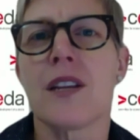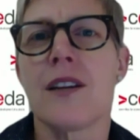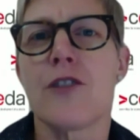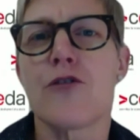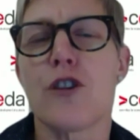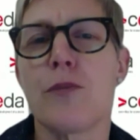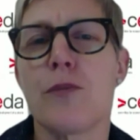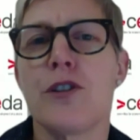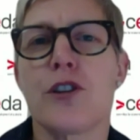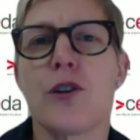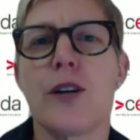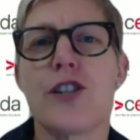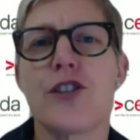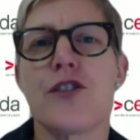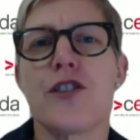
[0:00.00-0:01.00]
dropping your
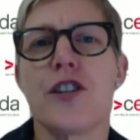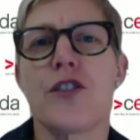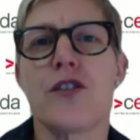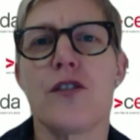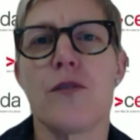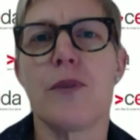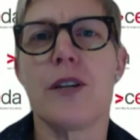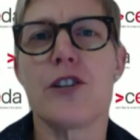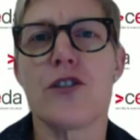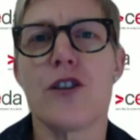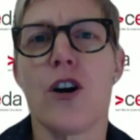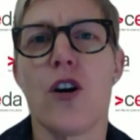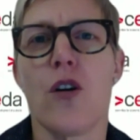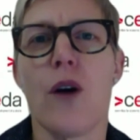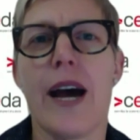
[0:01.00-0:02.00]
questions into the
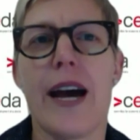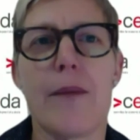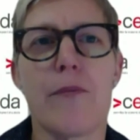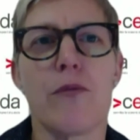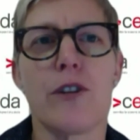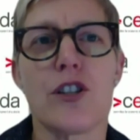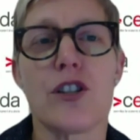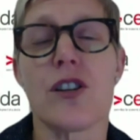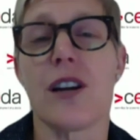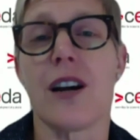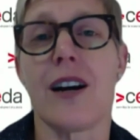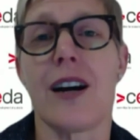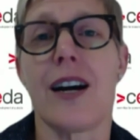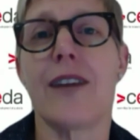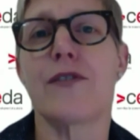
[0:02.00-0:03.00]
Pigeonhole app, which
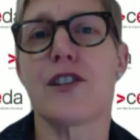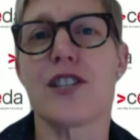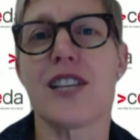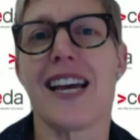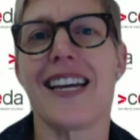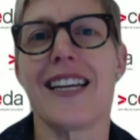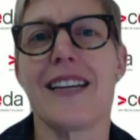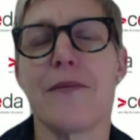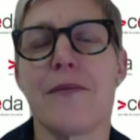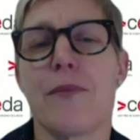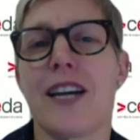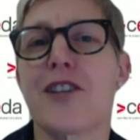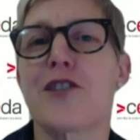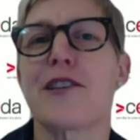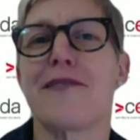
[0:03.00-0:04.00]
I have to say
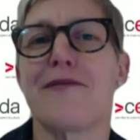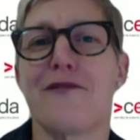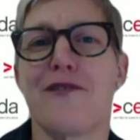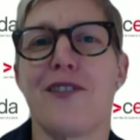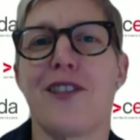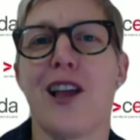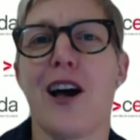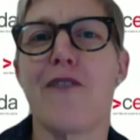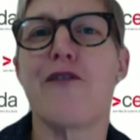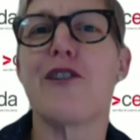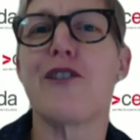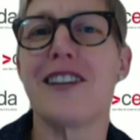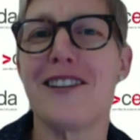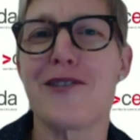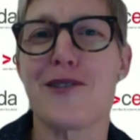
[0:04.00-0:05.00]
makes life
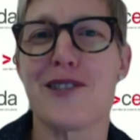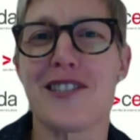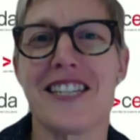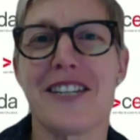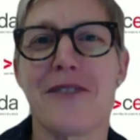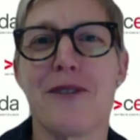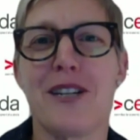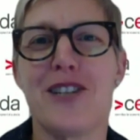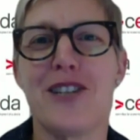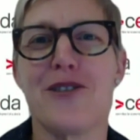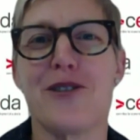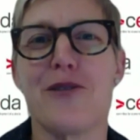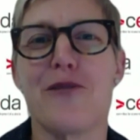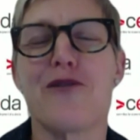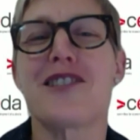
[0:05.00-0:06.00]
very interesting when
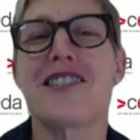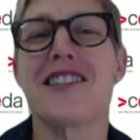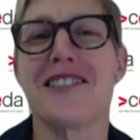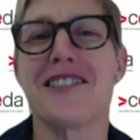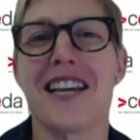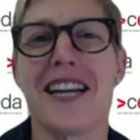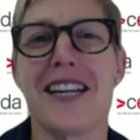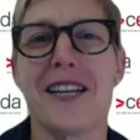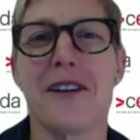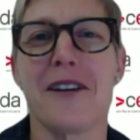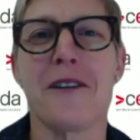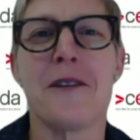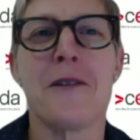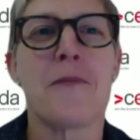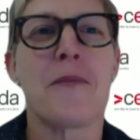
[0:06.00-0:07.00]
you're facilitating,
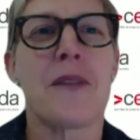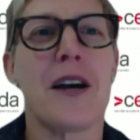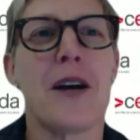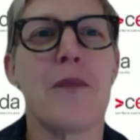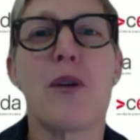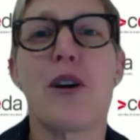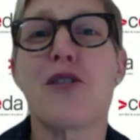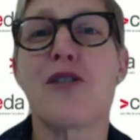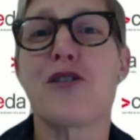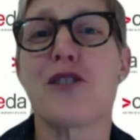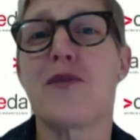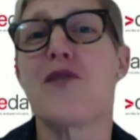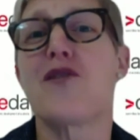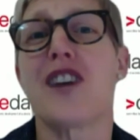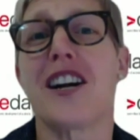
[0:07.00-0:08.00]
both in
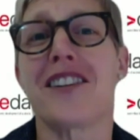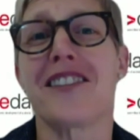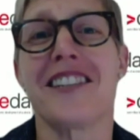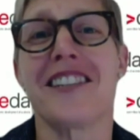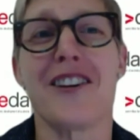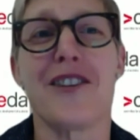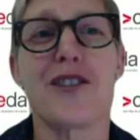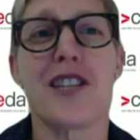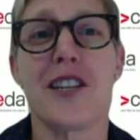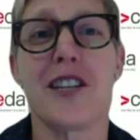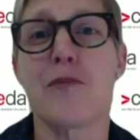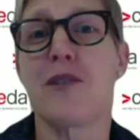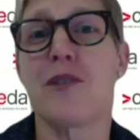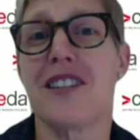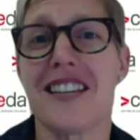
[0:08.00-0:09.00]
terms of juggling those things,
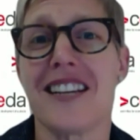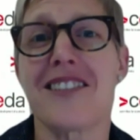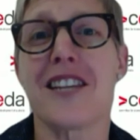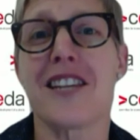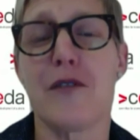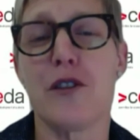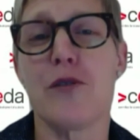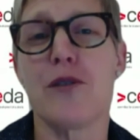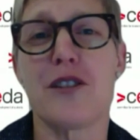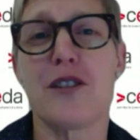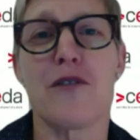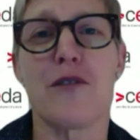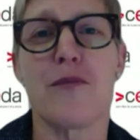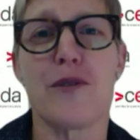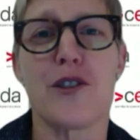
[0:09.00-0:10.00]
but it does give you a
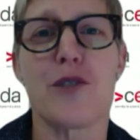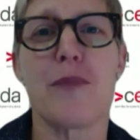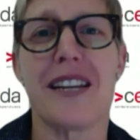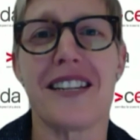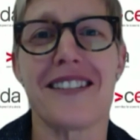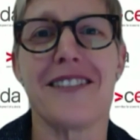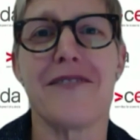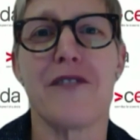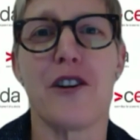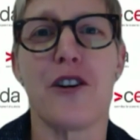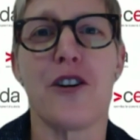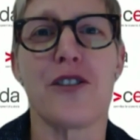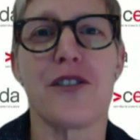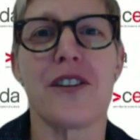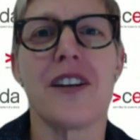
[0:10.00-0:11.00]
different perspective
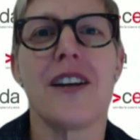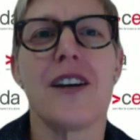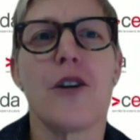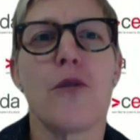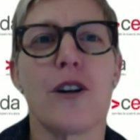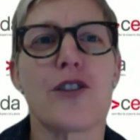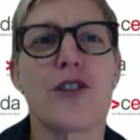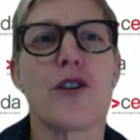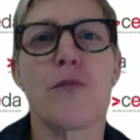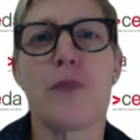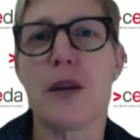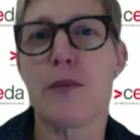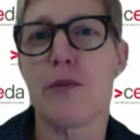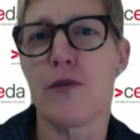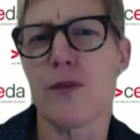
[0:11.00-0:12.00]
on what's on
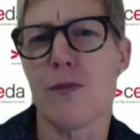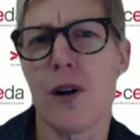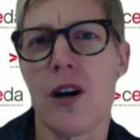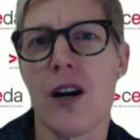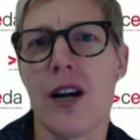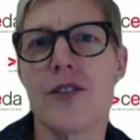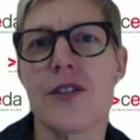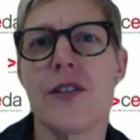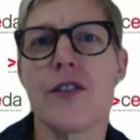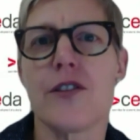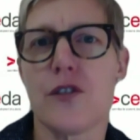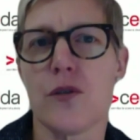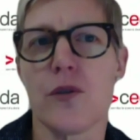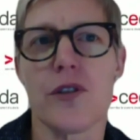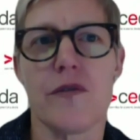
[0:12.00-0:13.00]
people's minds and the
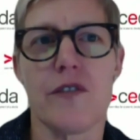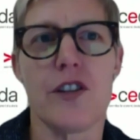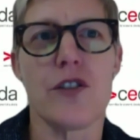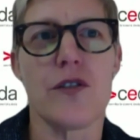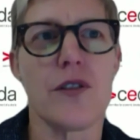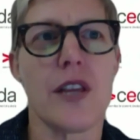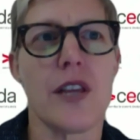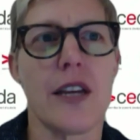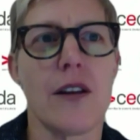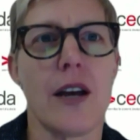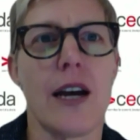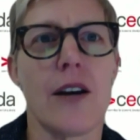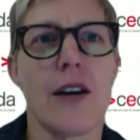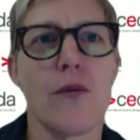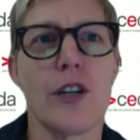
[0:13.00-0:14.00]
sorts of issues that
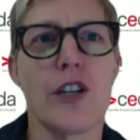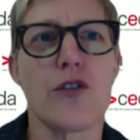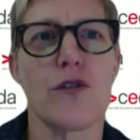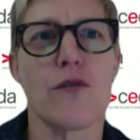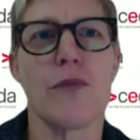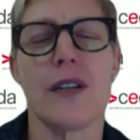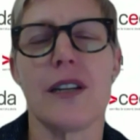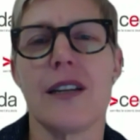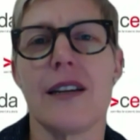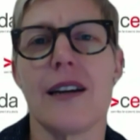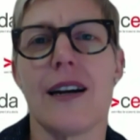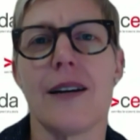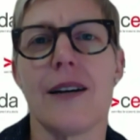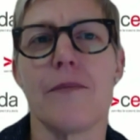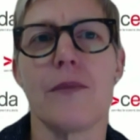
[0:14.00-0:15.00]
we should be
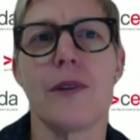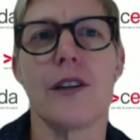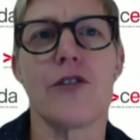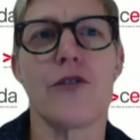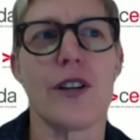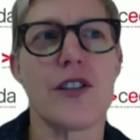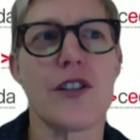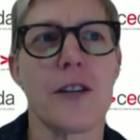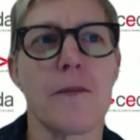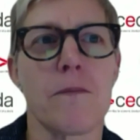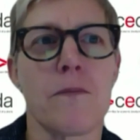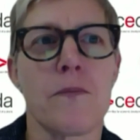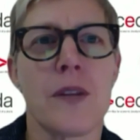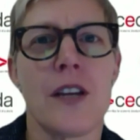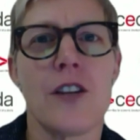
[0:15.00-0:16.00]
addressing.
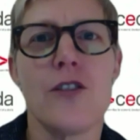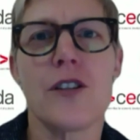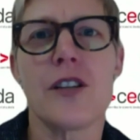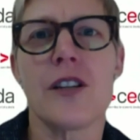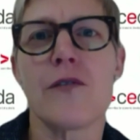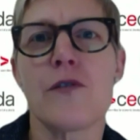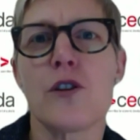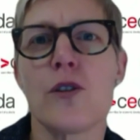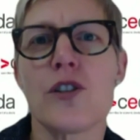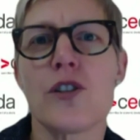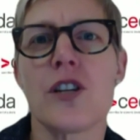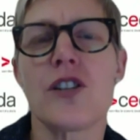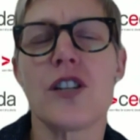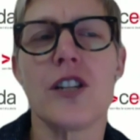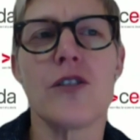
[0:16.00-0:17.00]
You can, of course,
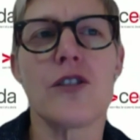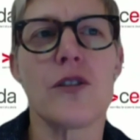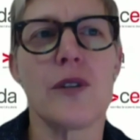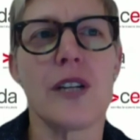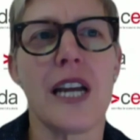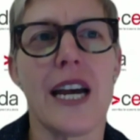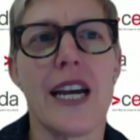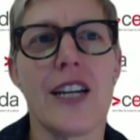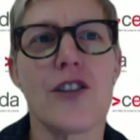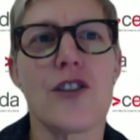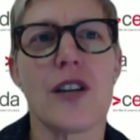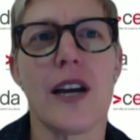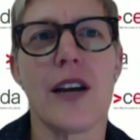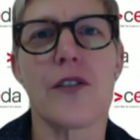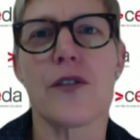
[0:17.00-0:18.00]
continue to engage
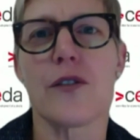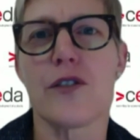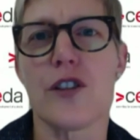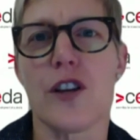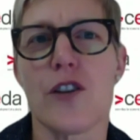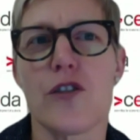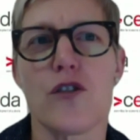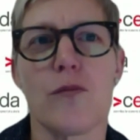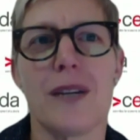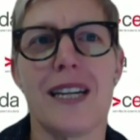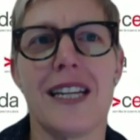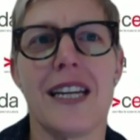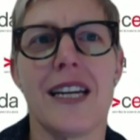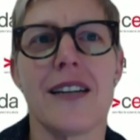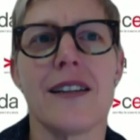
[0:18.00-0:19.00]
through social
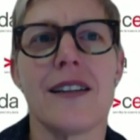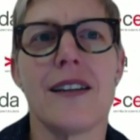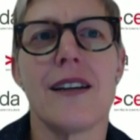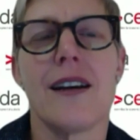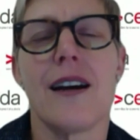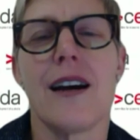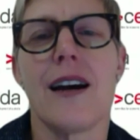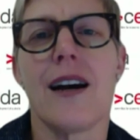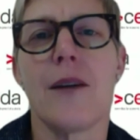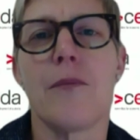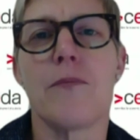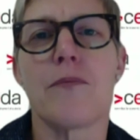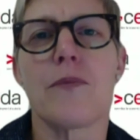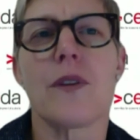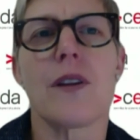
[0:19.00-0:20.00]
media.
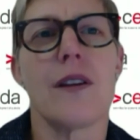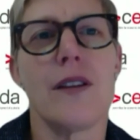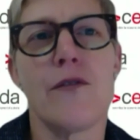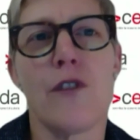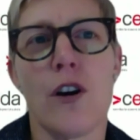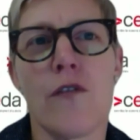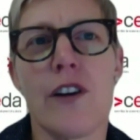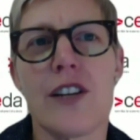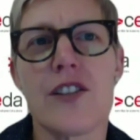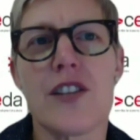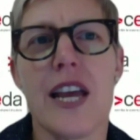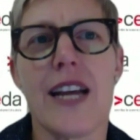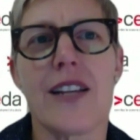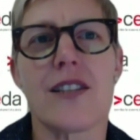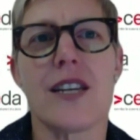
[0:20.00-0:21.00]
Involve us
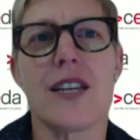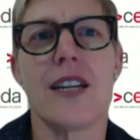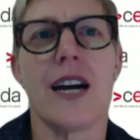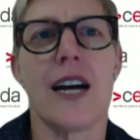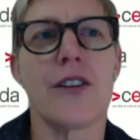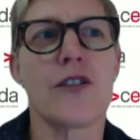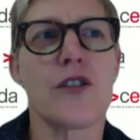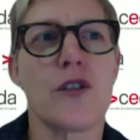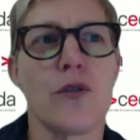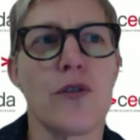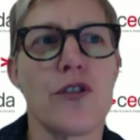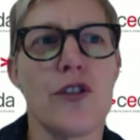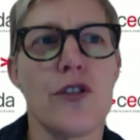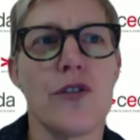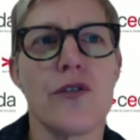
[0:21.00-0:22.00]
at
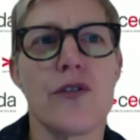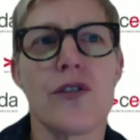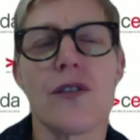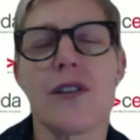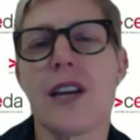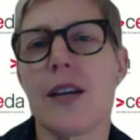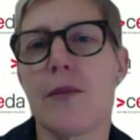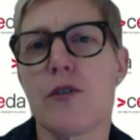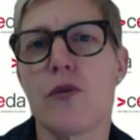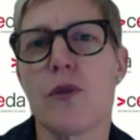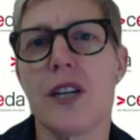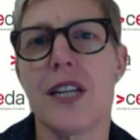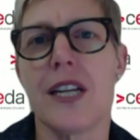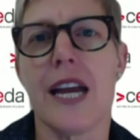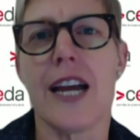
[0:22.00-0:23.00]
CEDA_news, keep
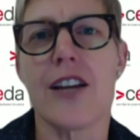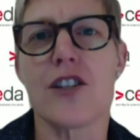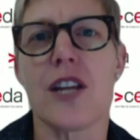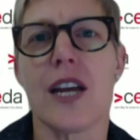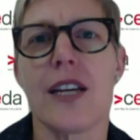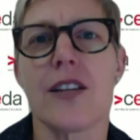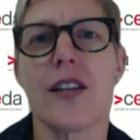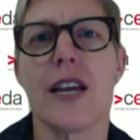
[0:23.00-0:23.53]
tweeting hashtag